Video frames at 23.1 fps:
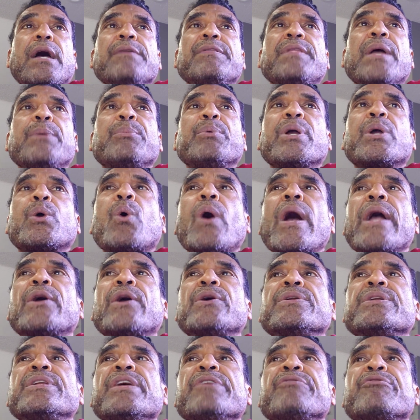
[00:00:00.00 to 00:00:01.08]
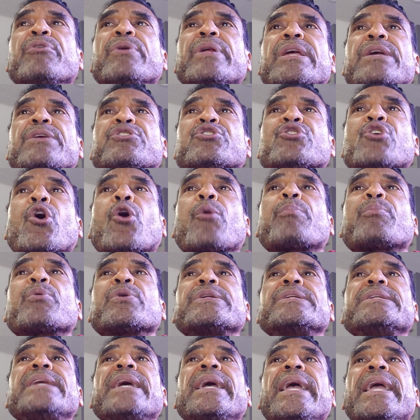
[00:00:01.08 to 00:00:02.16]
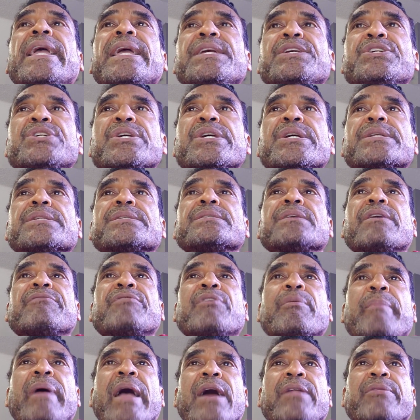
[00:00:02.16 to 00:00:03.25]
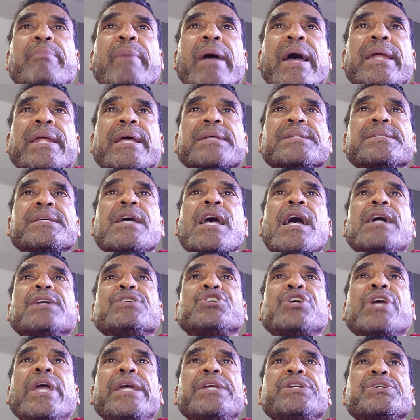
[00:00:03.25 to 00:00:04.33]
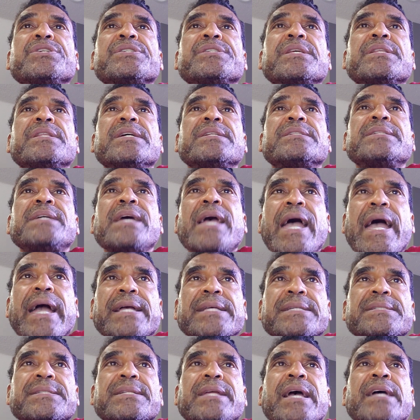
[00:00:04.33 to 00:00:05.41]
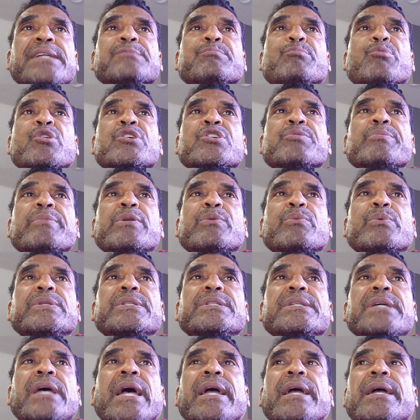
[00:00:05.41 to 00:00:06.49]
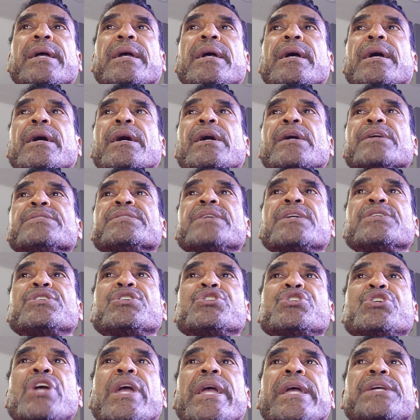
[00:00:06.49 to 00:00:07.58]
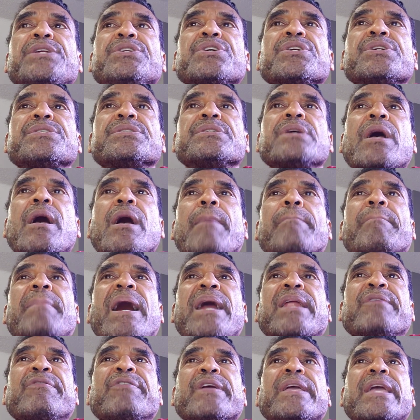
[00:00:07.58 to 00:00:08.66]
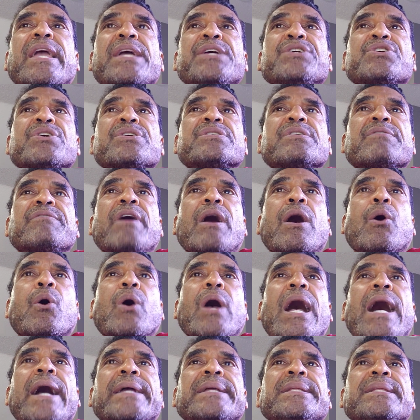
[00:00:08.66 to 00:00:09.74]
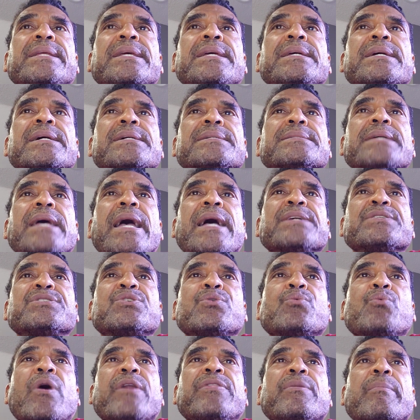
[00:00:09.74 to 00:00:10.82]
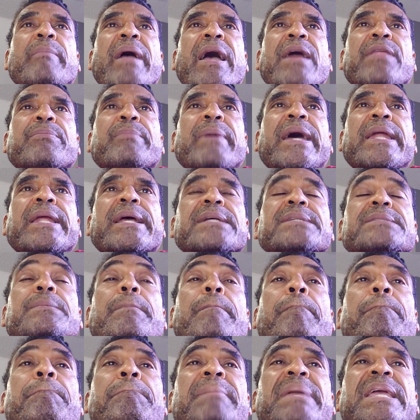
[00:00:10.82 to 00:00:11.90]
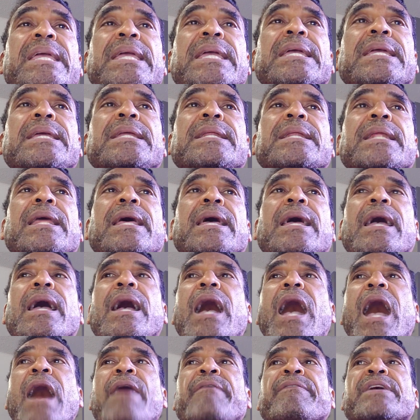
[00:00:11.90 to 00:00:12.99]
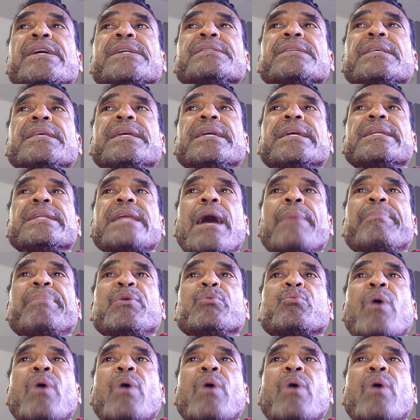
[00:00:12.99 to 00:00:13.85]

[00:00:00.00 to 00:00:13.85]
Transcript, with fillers: They require different interpretations of the mathematics, changes in the text, as Bridgman would say. Such changes, modifications of our ideas as to what the mathematics mean, obviously cannot be